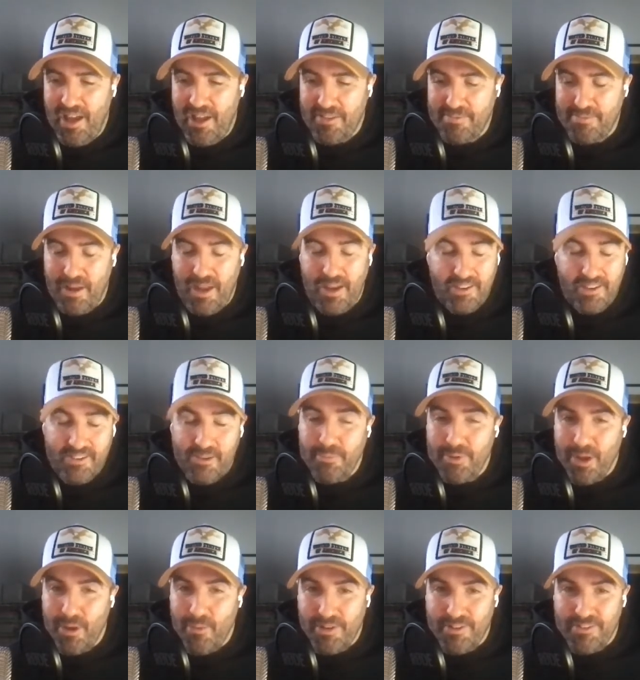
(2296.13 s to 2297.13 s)
And
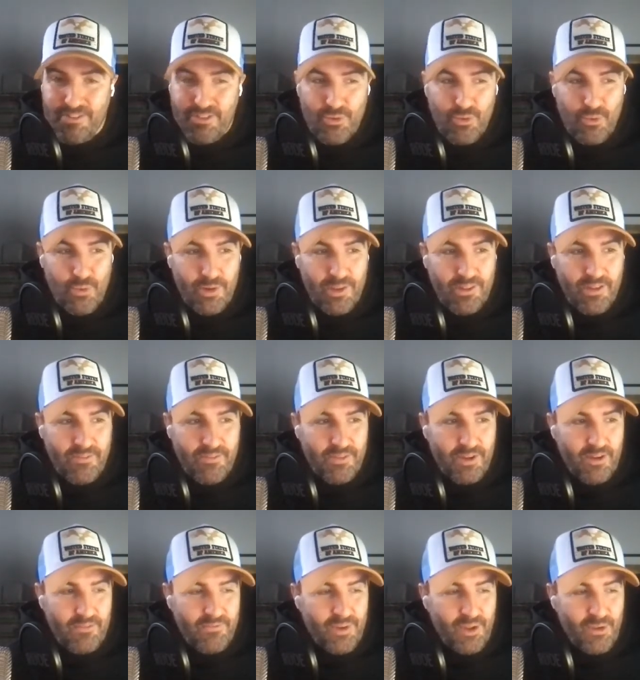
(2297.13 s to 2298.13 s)
that's somebody I went to school
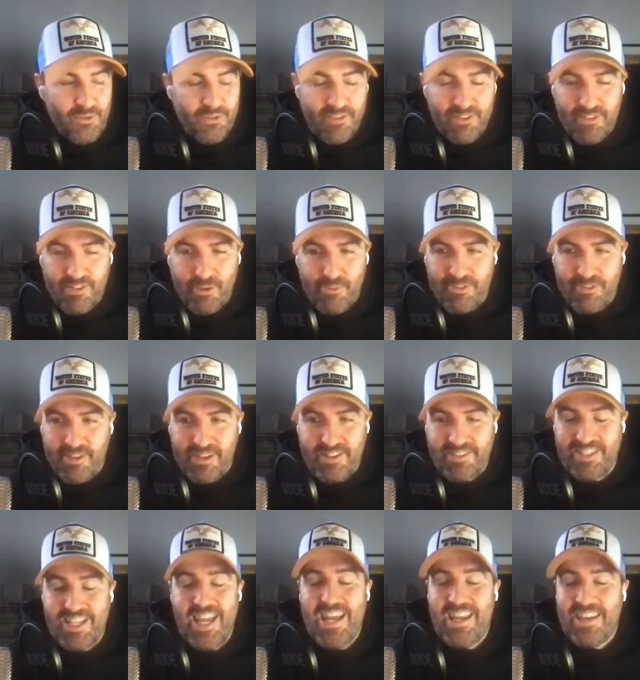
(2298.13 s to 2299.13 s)
with. I've known since I
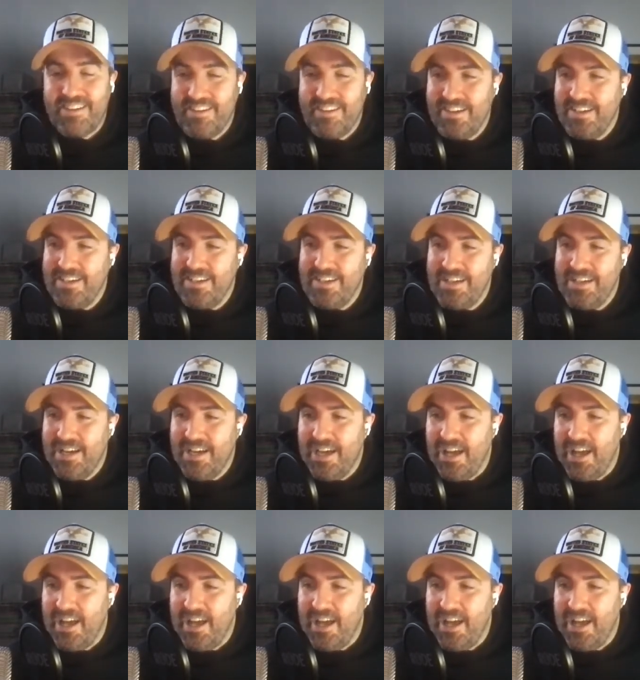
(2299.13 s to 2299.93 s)
was like 10.